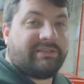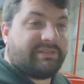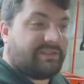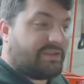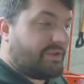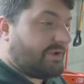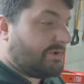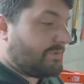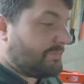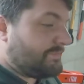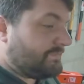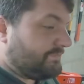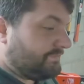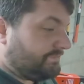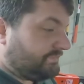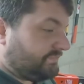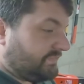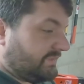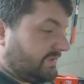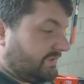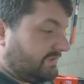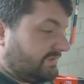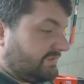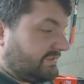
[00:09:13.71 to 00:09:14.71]
so
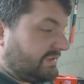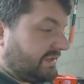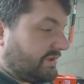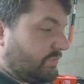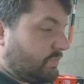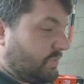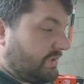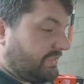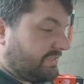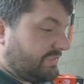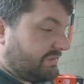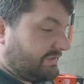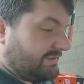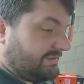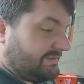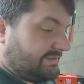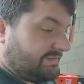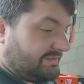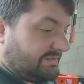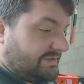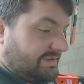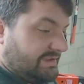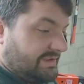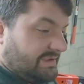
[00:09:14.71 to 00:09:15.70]
stick with
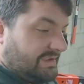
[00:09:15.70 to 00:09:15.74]
us.